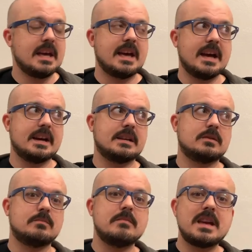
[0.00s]

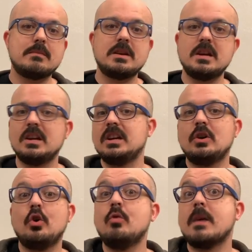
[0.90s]
And maybe
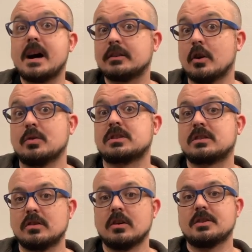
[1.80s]
Human Coast
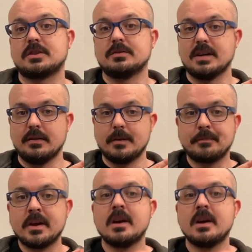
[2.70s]
could also tell them.